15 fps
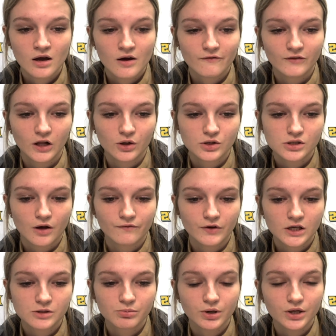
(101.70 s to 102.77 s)
Follow us on
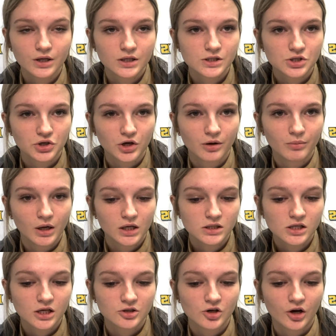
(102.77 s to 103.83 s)
Facebook, Instagram, and
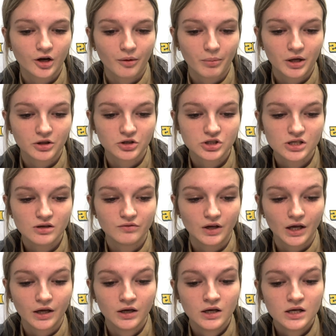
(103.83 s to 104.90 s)
TikTok at Panther
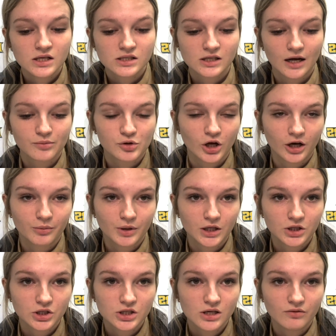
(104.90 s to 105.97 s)
TV, Snapchat at
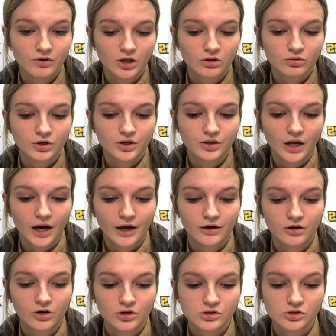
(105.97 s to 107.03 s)
Panther TV 309,
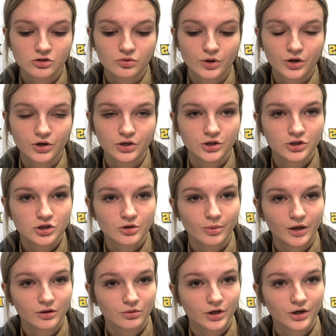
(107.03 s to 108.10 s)
also Twitter and YouTube
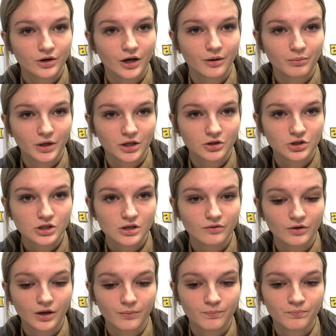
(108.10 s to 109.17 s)
at 309 Panther
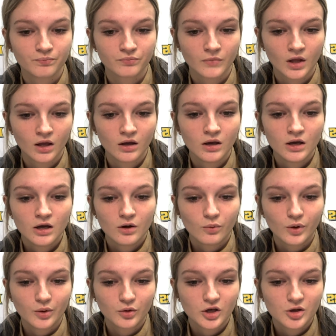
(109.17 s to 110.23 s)
TV.
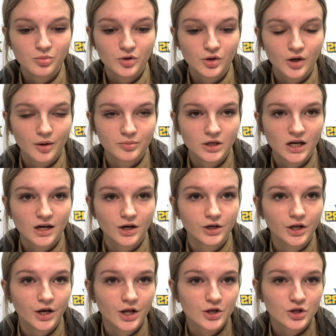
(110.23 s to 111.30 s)
We will keep you updated on
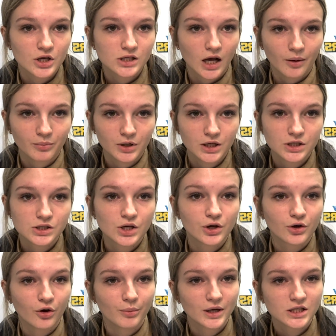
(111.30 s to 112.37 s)
NHS happenings.
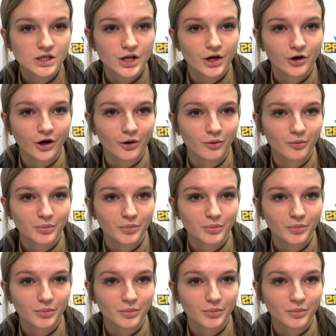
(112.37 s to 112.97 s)
Go make today a great one,